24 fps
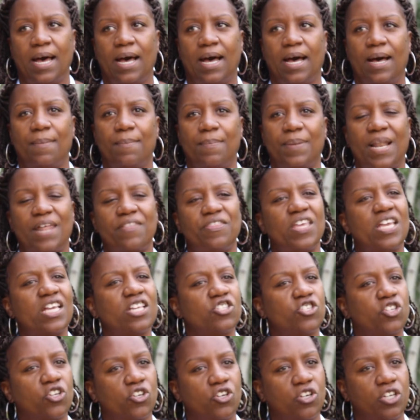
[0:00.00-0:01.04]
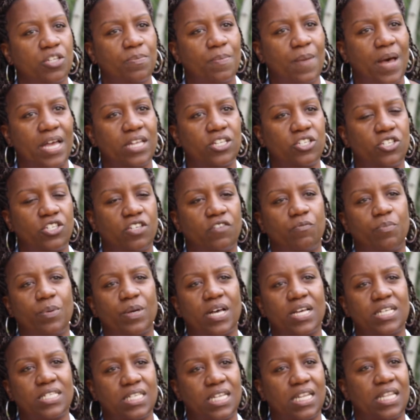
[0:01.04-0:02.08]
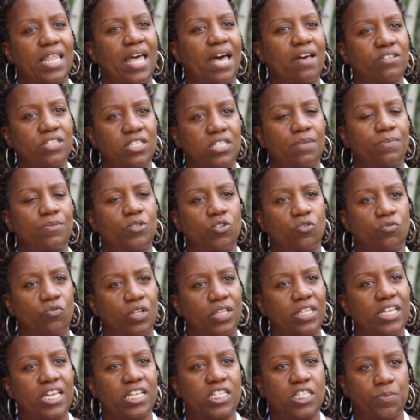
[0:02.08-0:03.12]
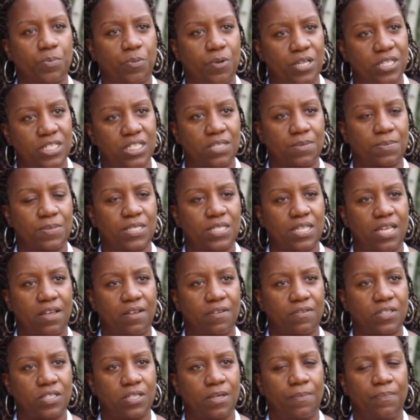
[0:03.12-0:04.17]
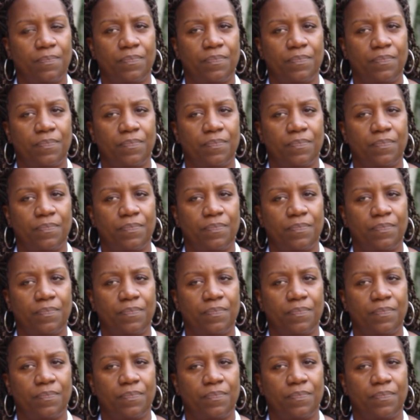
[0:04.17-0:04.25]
Um, but I think it's a good mind shift because it allows them to really express themselves.